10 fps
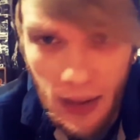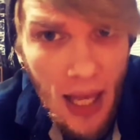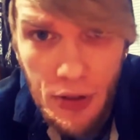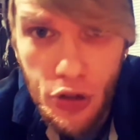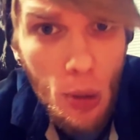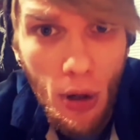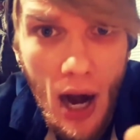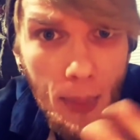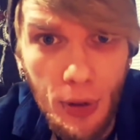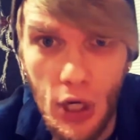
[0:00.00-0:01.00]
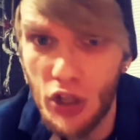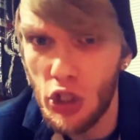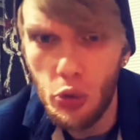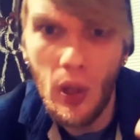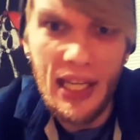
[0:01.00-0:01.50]
that led Tsuburaya
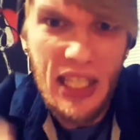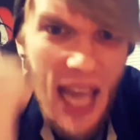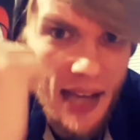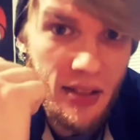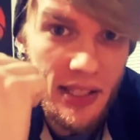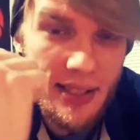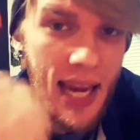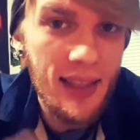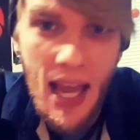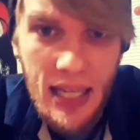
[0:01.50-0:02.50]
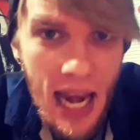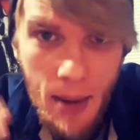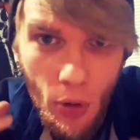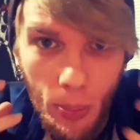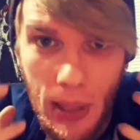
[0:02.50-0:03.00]
Productions were like, yes, let's take that
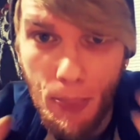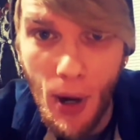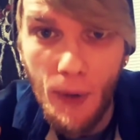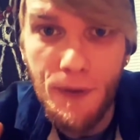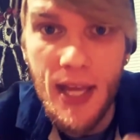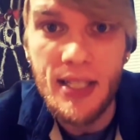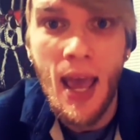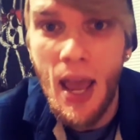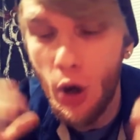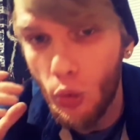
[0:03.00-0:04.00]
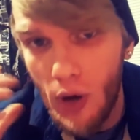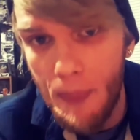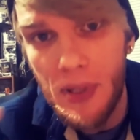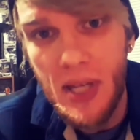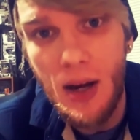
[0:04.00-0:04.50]
name, it'll be perfect, it'll
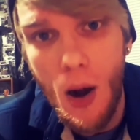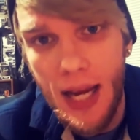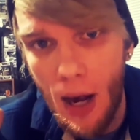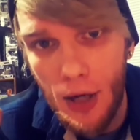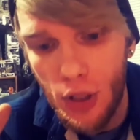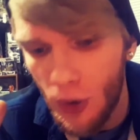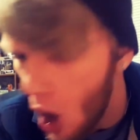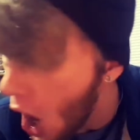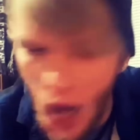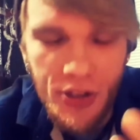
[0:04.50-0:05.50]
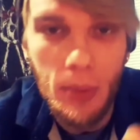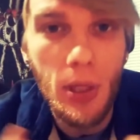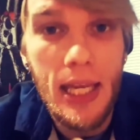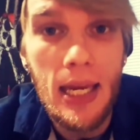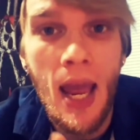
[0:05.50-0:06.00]
represent our character
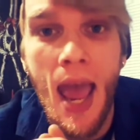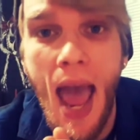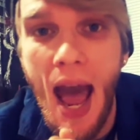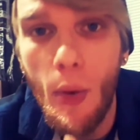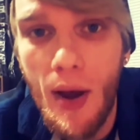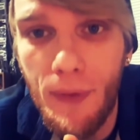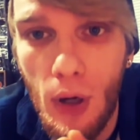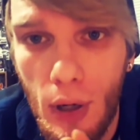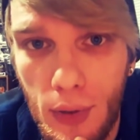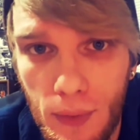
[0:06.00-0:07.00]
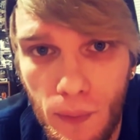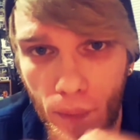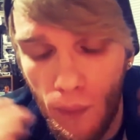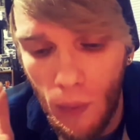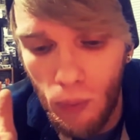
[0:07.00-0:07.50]
awesomely. However,
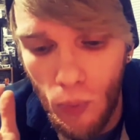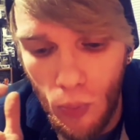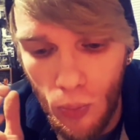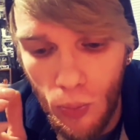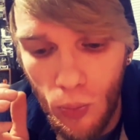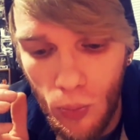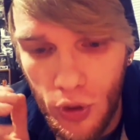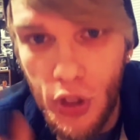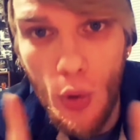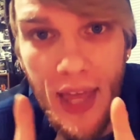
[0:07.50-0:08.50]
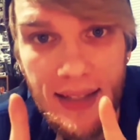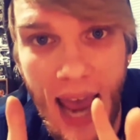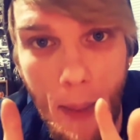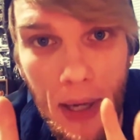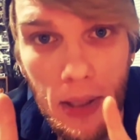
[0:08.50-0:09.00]
two things
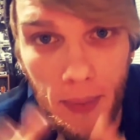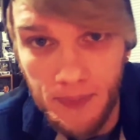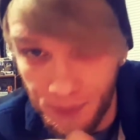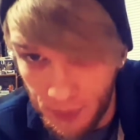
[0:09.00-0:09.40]
happened.